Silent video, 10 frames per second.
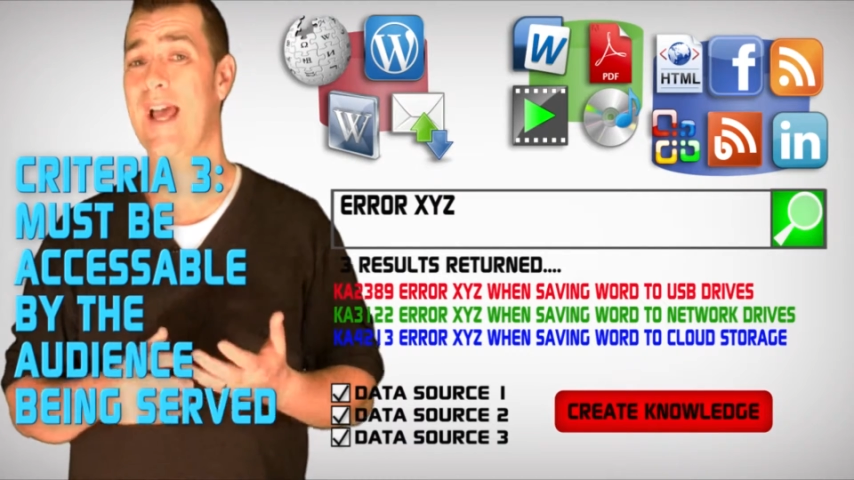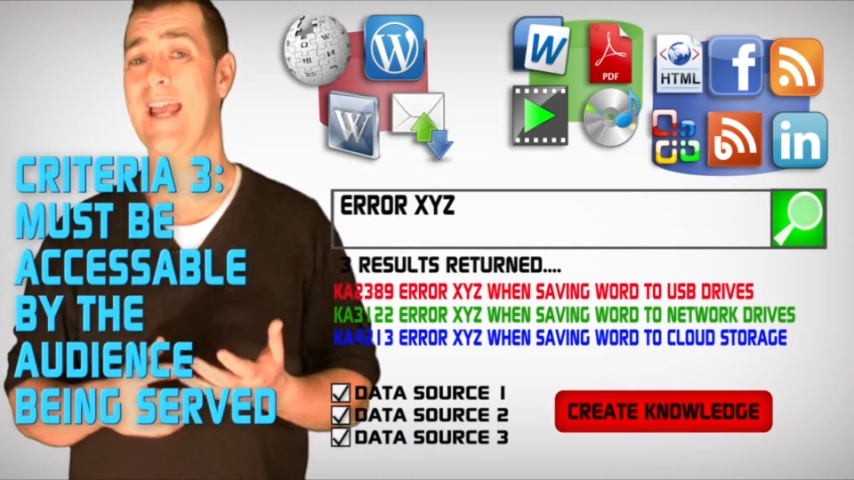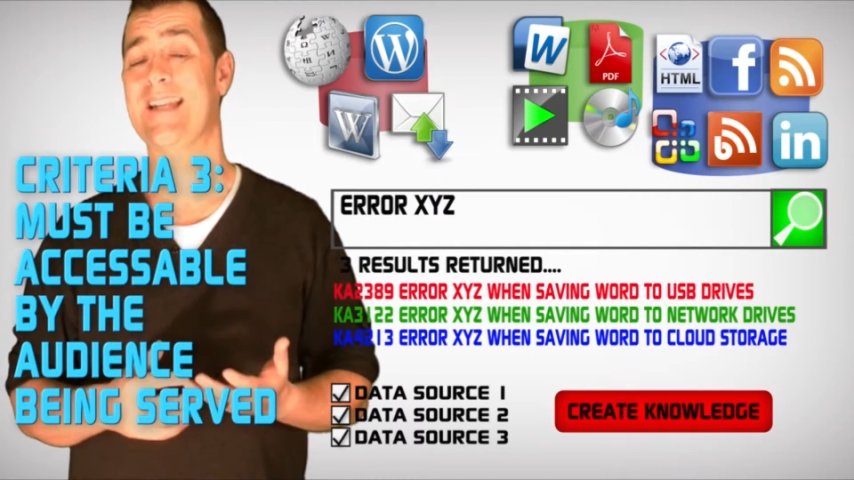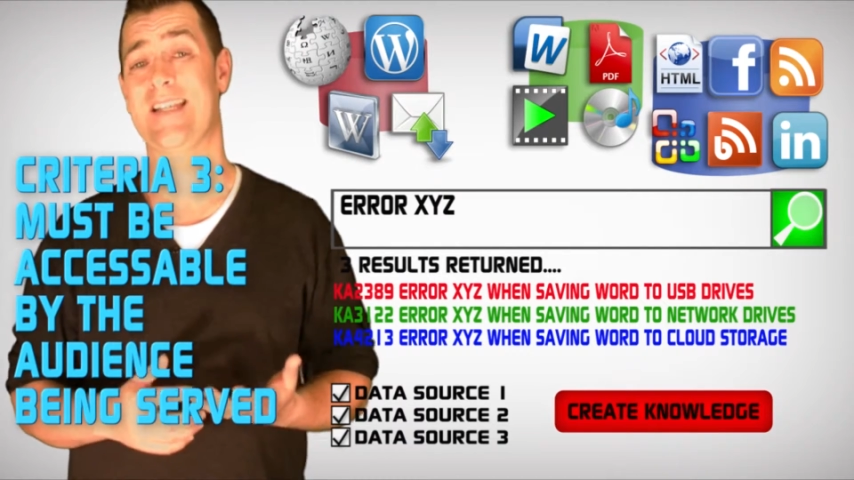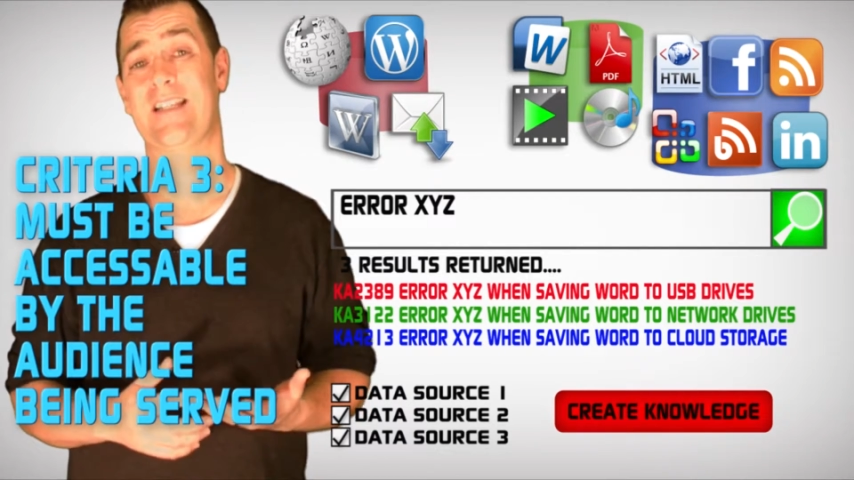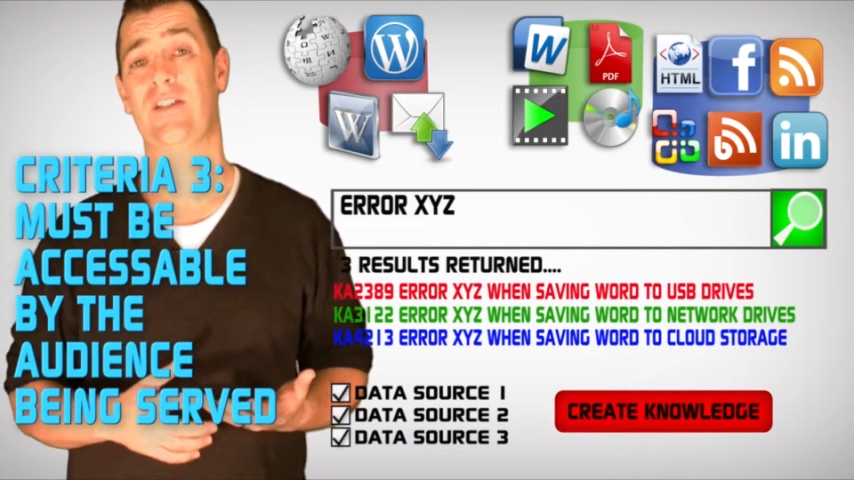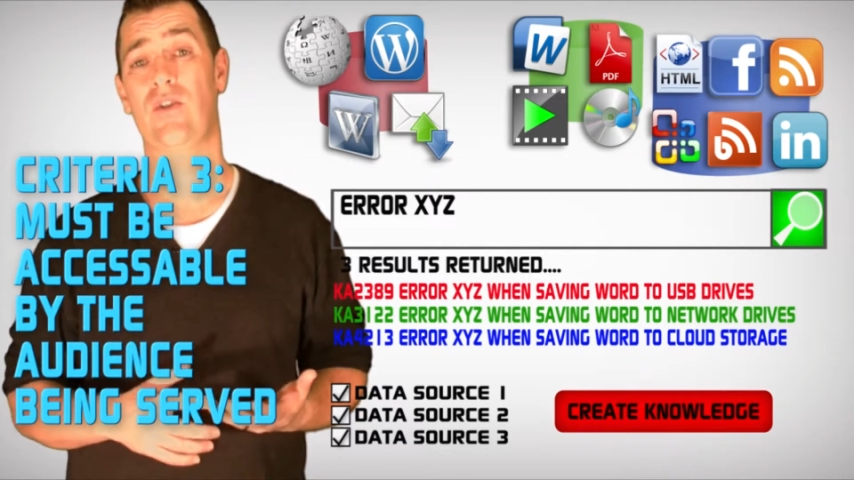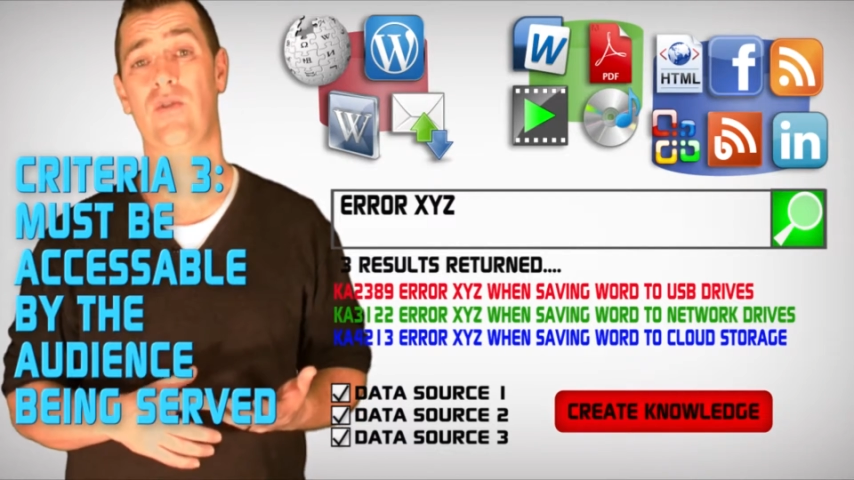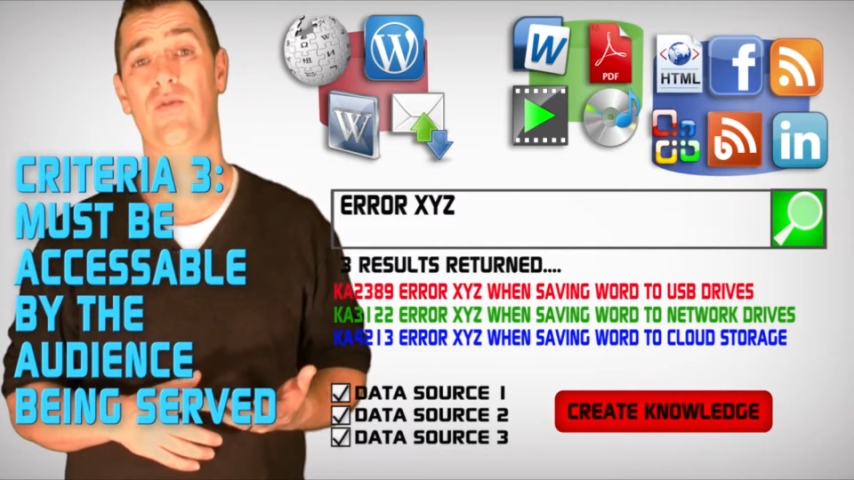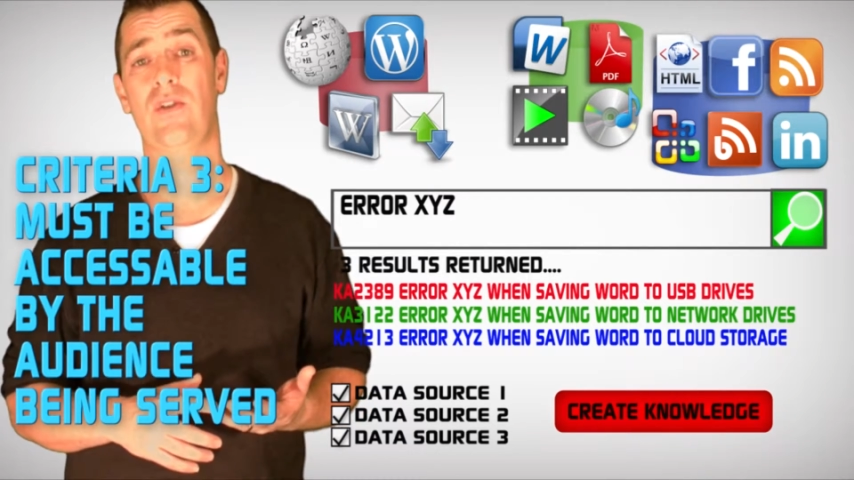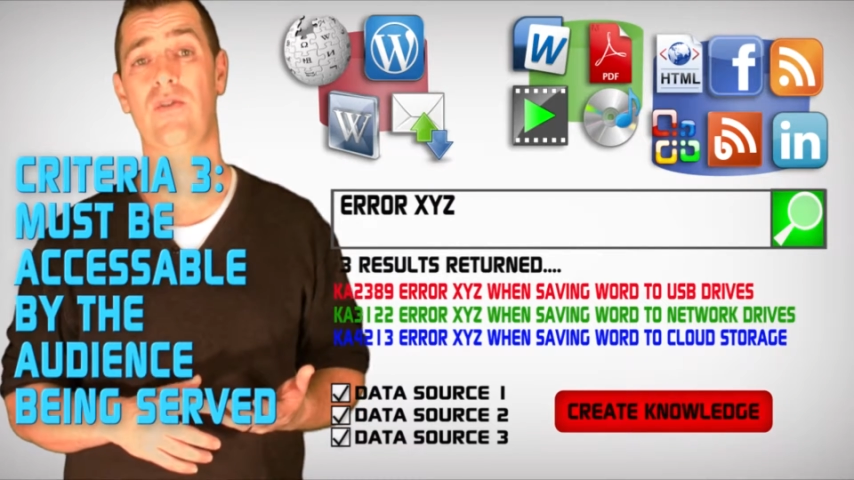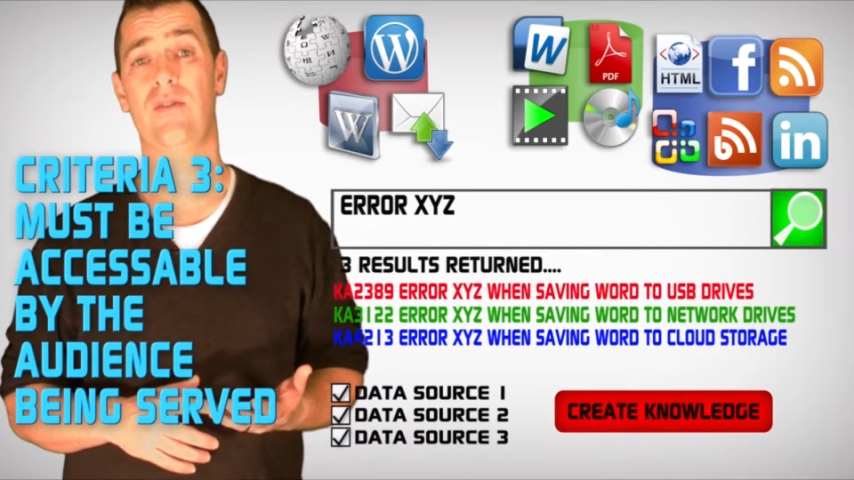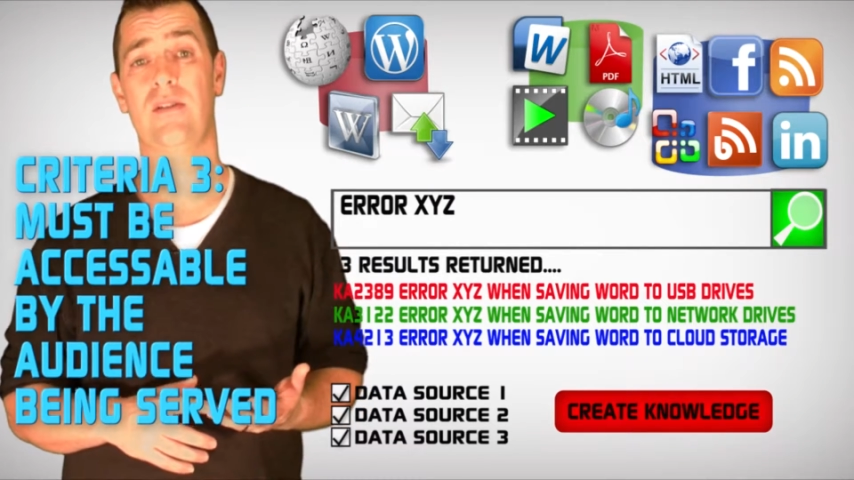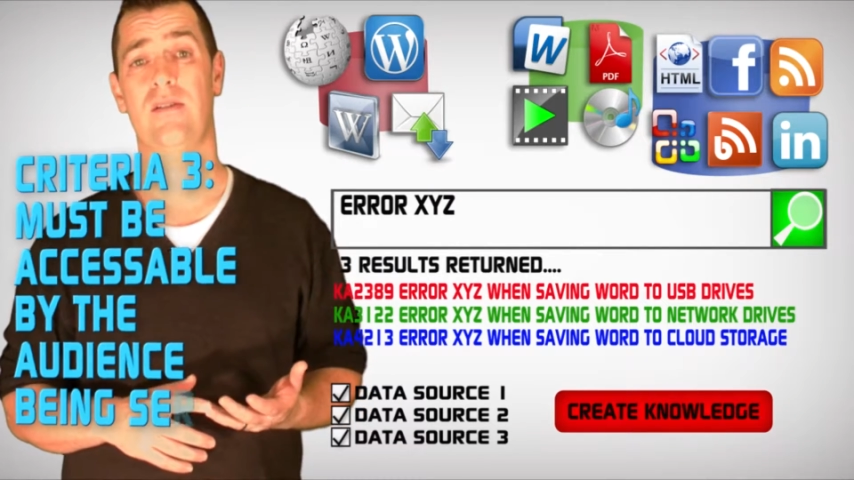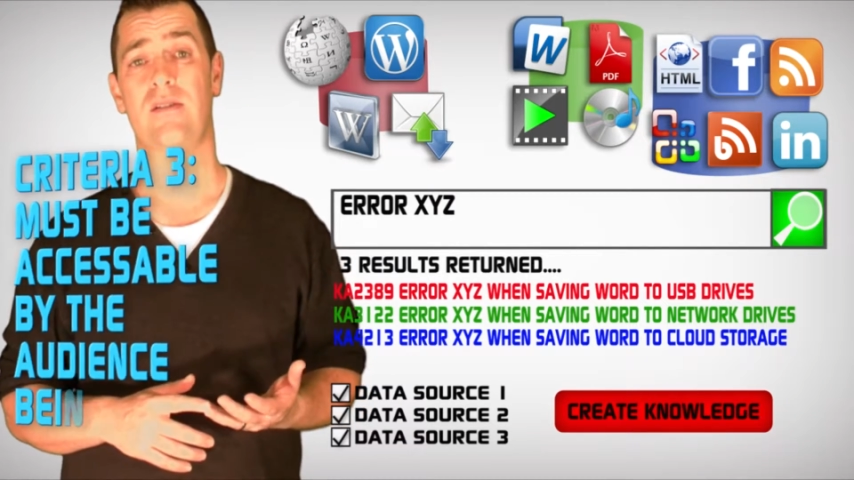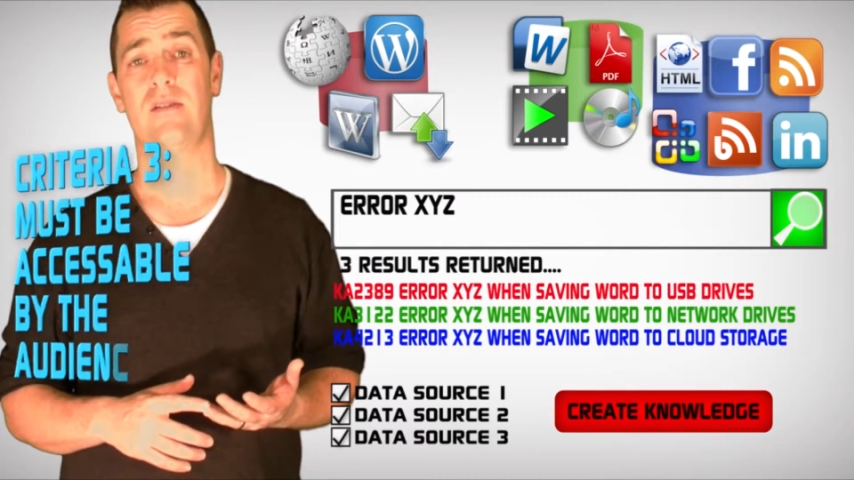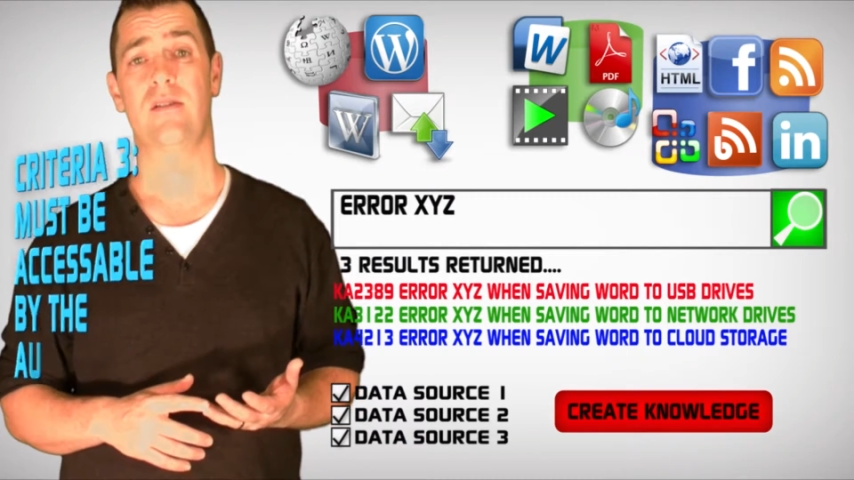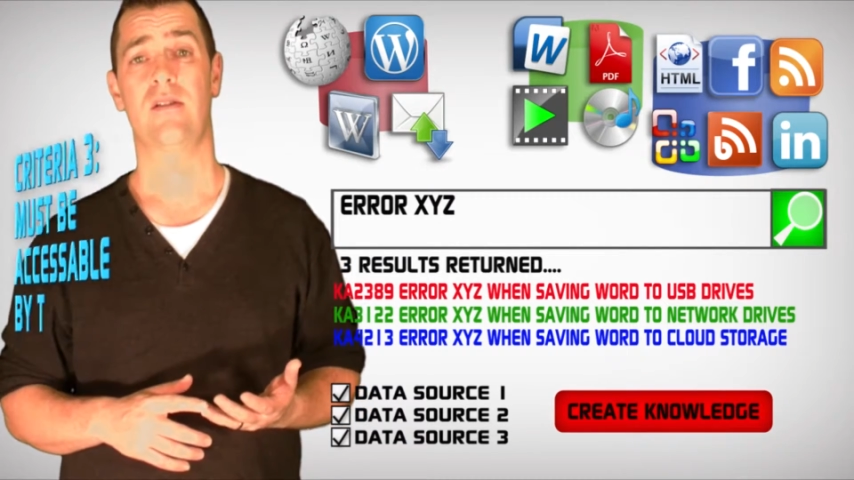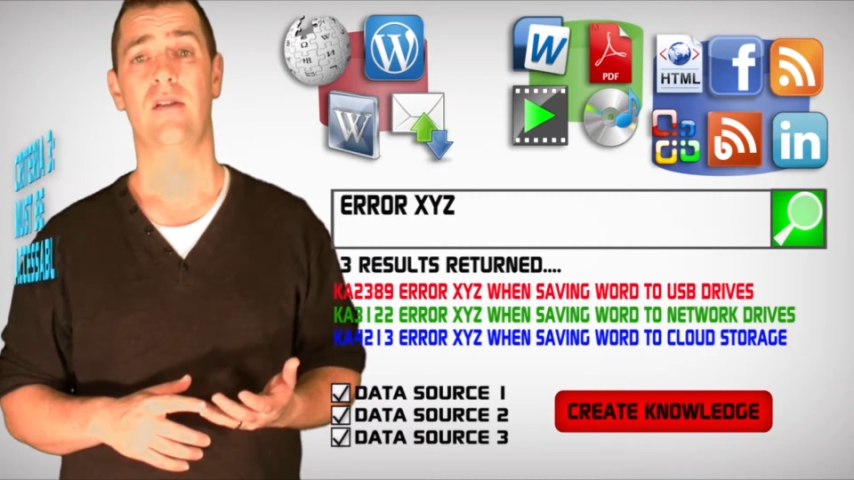and external users.